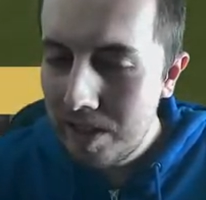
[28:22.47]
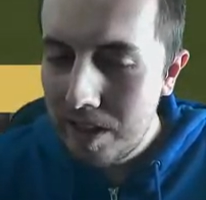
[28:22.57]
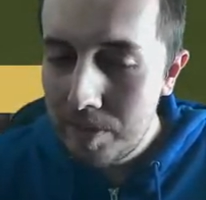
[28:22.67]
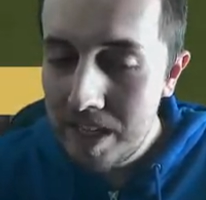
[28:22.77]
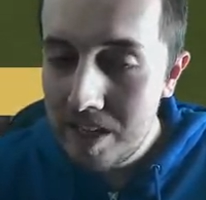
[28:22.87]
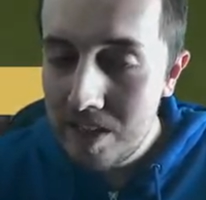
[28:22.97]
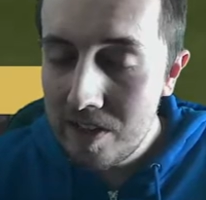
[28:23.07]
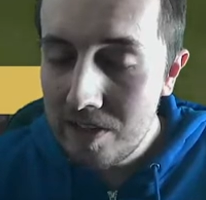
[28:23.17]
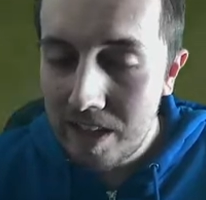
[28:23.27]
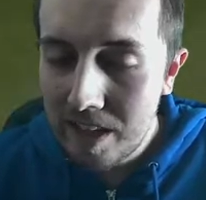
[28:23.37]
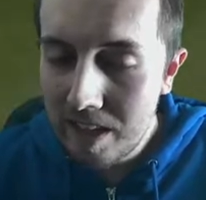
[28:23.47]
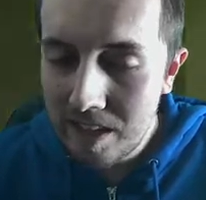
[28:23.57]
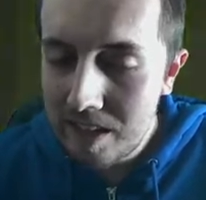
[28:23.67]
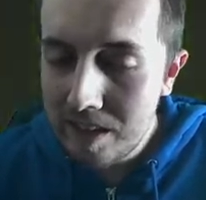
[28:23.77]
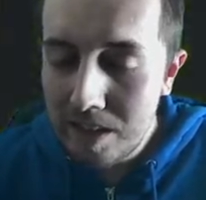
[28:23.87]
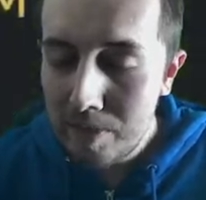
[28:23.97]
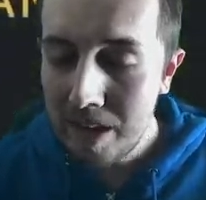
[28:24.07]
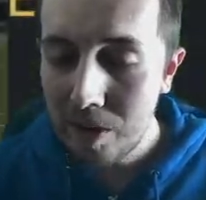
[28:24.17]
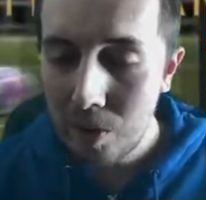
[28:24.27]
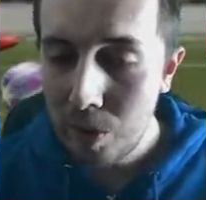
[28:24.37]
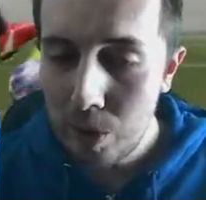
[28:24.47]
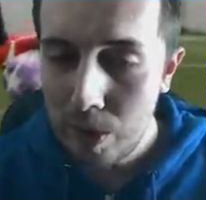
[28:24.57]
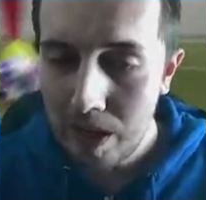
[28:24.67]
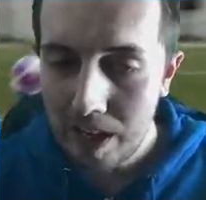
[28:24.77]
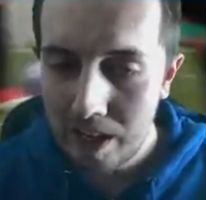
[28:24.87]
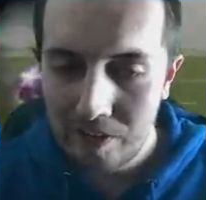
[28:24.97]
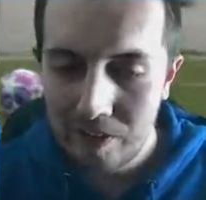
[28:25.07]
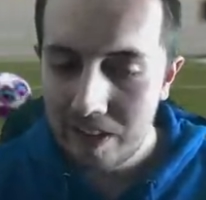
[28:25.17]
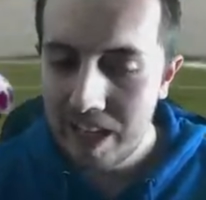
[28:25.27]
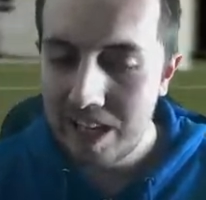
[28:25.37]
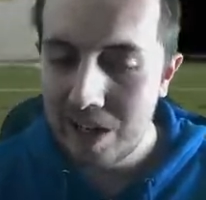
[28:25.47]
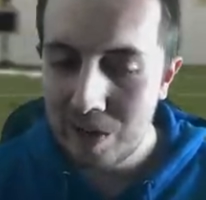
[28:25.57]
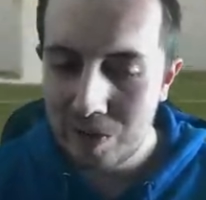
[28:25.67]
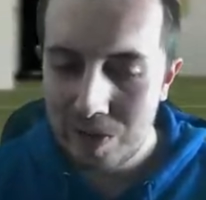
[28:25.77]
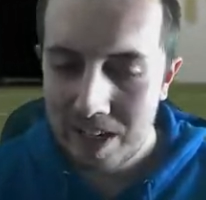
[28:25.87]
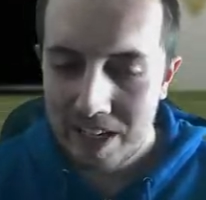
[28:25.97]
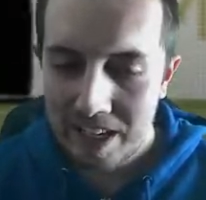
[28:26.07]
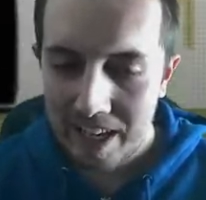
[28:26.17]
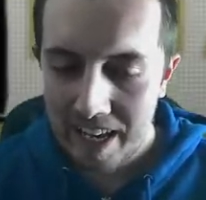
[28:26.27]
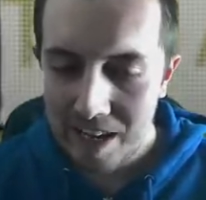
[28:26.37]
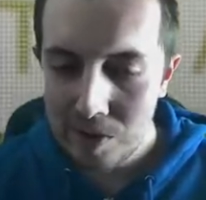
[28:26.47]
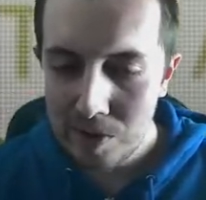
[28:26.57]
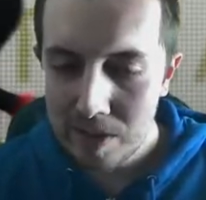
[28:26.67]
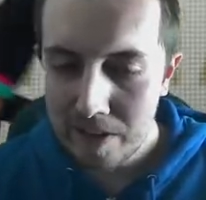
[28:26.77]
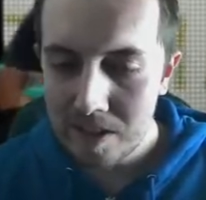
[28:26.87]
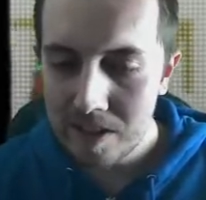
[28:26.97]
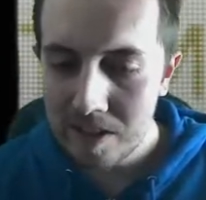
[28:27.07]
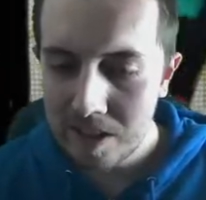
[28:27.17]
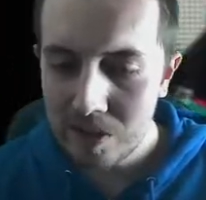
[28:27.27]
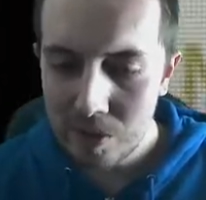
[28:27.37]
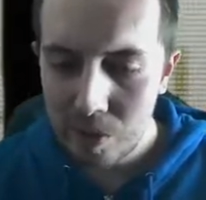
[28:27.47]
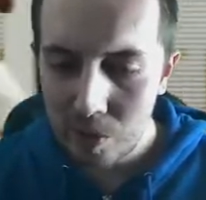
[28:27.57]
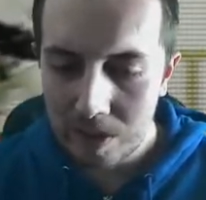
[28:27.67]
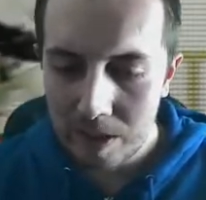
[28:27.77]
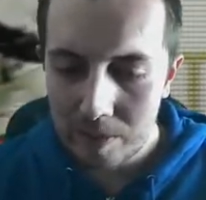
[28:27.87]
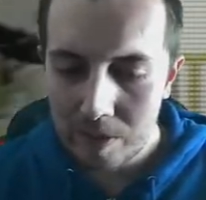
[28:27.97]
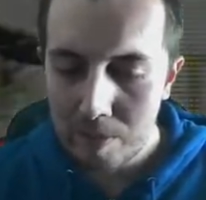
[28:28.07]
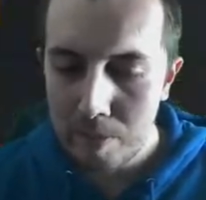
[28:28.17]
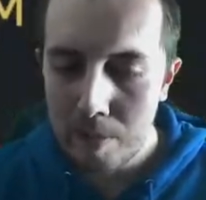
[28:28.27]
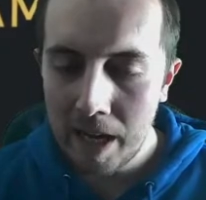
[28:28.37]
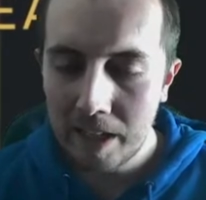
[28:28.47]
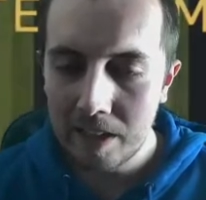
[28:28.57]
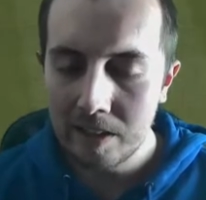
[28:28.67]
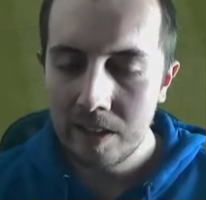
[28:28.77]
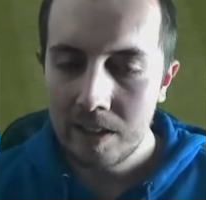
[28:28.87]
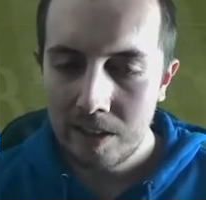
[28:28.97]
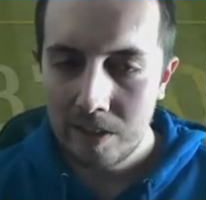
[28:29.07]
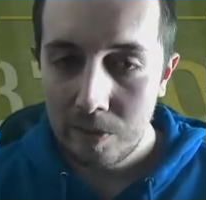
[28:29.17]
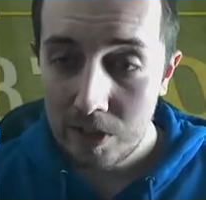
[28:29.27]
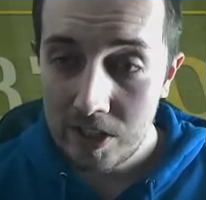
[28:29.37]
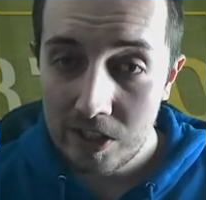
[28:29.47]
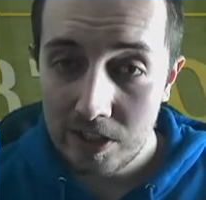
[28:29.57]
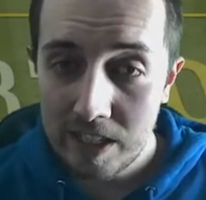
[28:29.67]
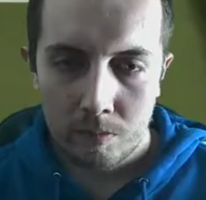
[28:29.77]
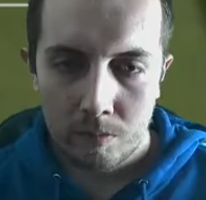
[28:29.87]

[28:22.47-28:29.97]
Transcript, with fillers: I'm telling you, like, it doesn't matter who you have in goal. Jesus Navas is going to score an absolute banger, which he just did.